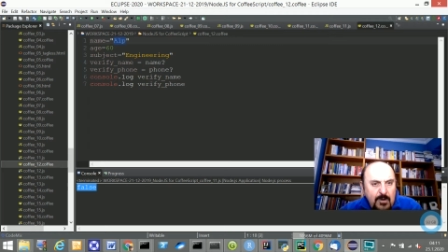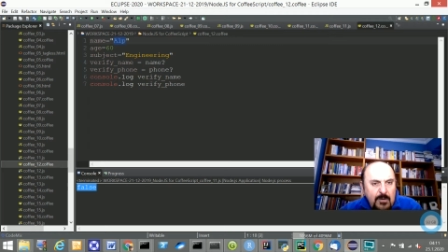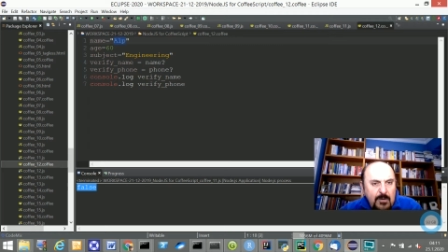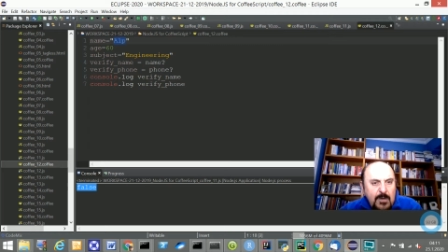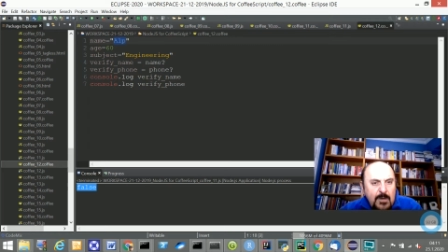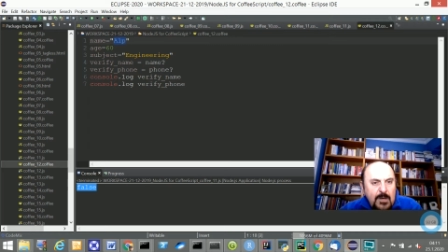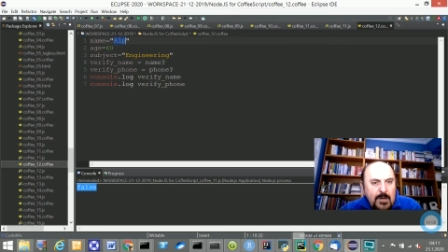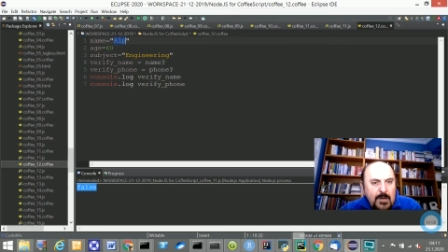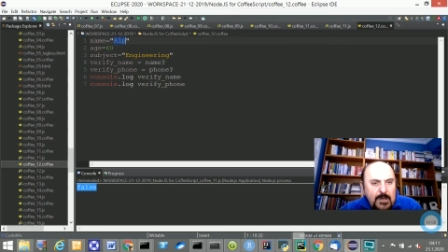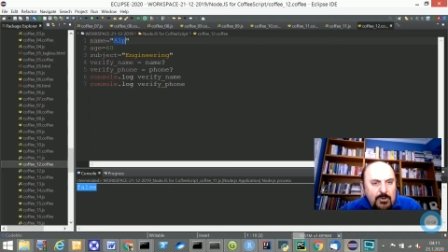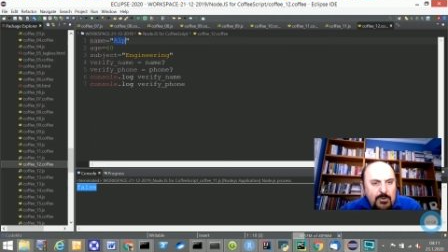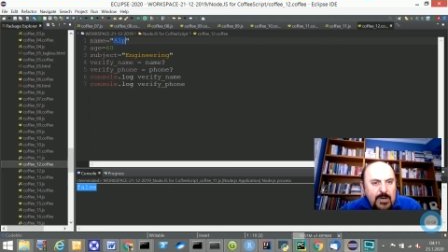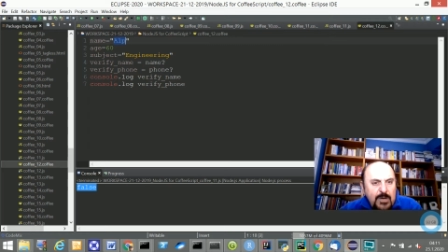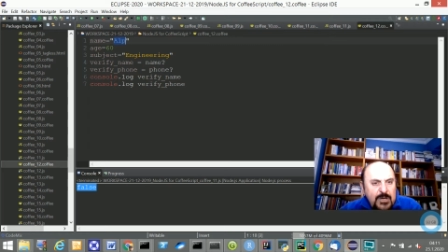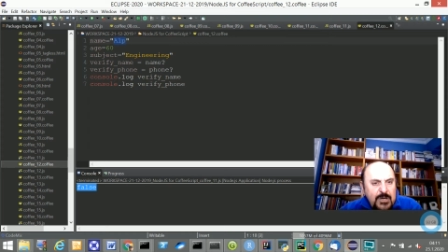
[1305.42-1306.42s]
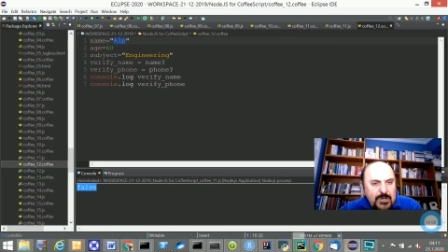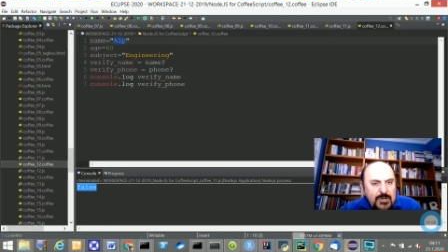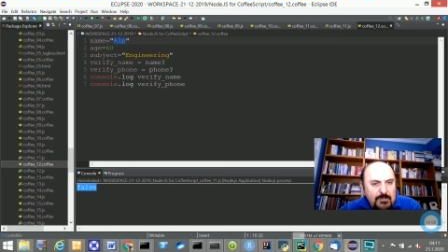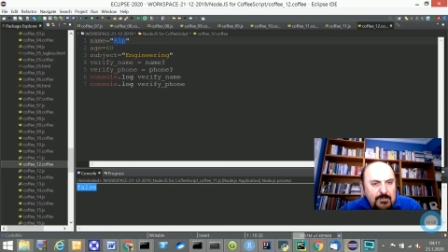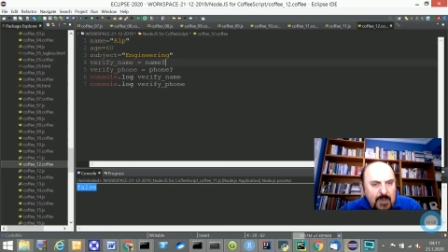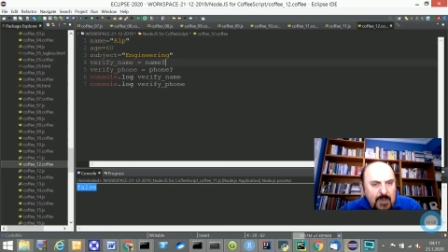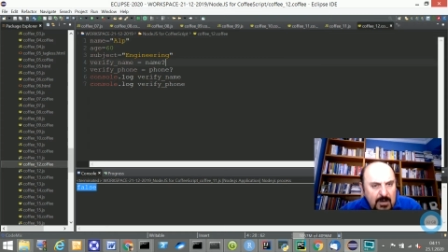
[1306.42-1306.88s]
interrogation
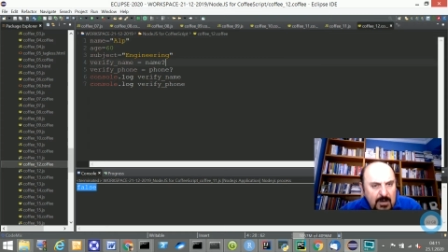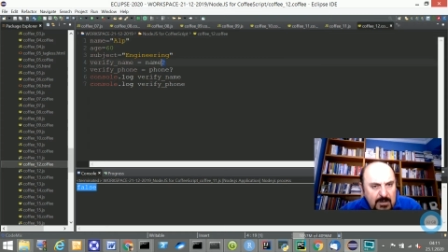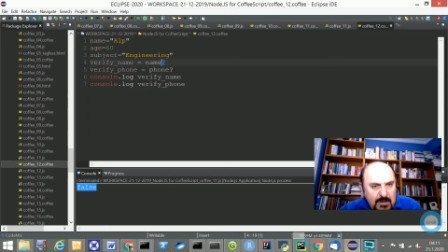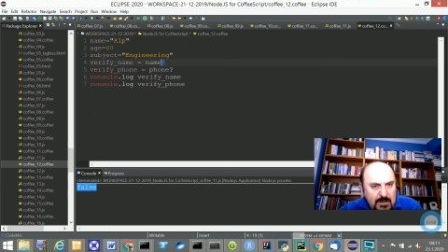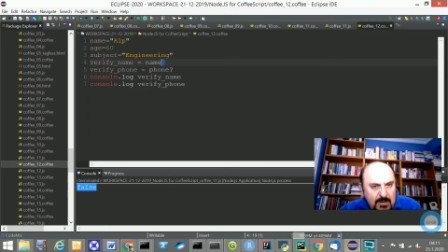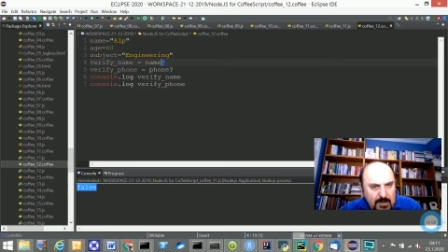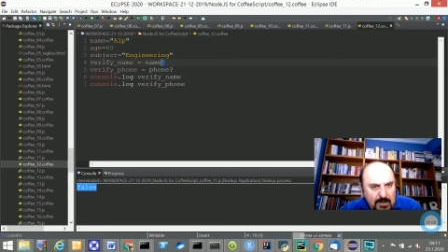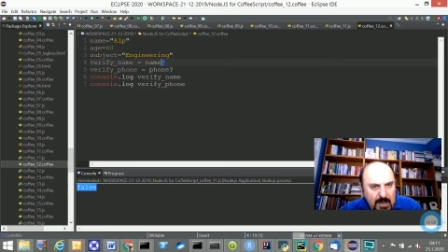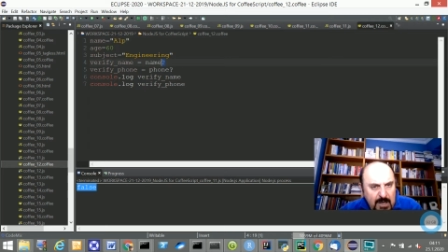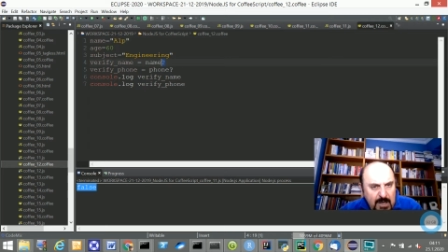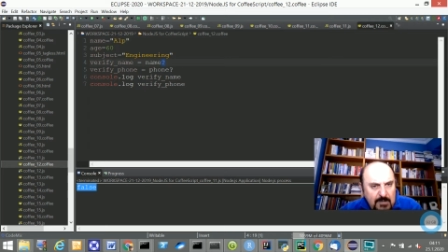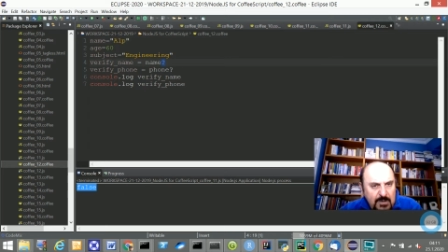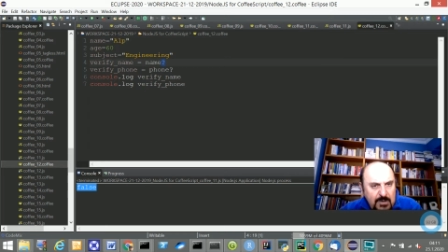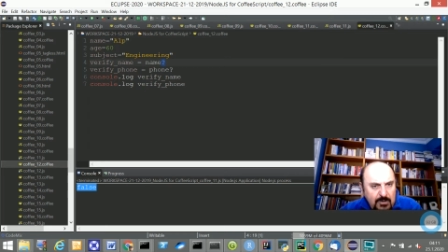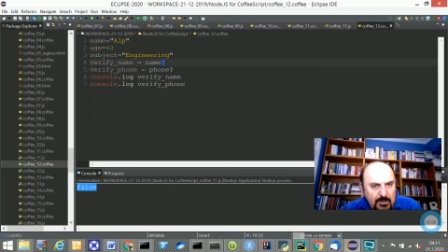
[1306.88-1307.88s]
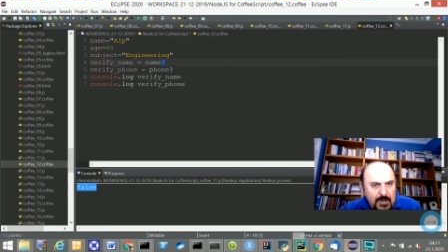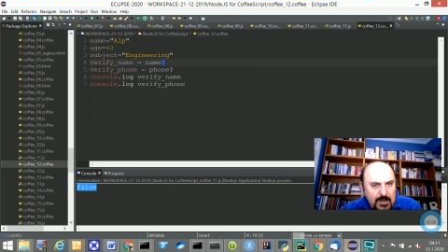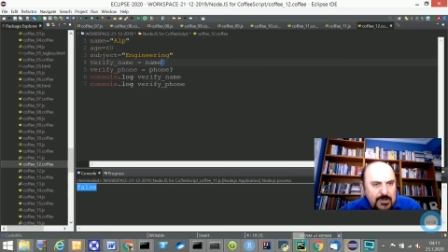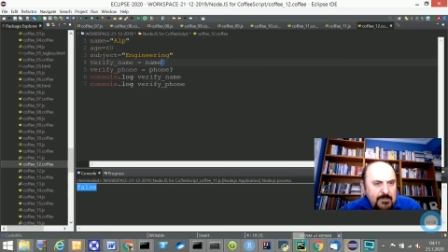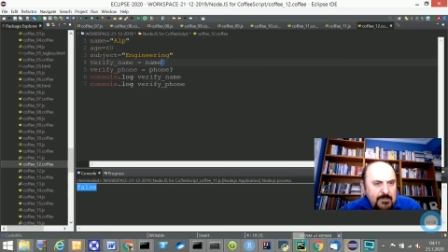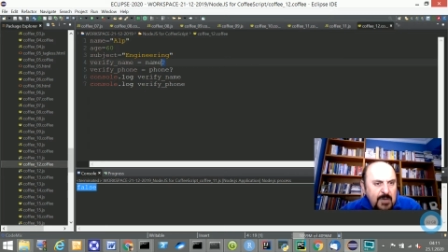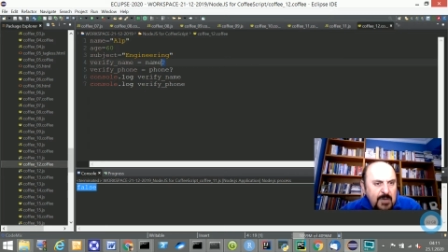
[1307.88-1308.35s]
mark, name
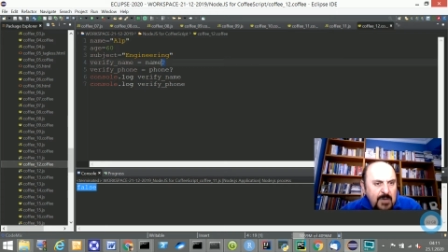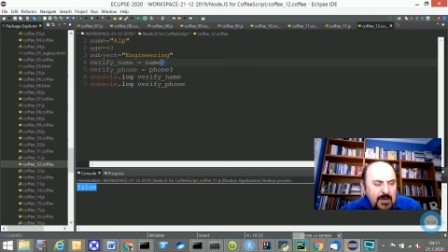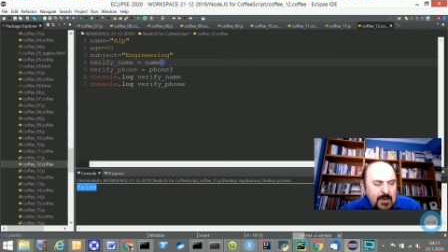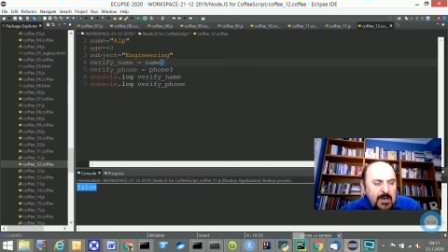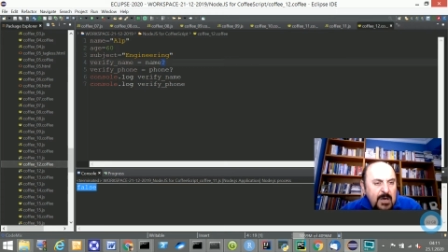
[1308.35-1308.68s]
interrogation mark,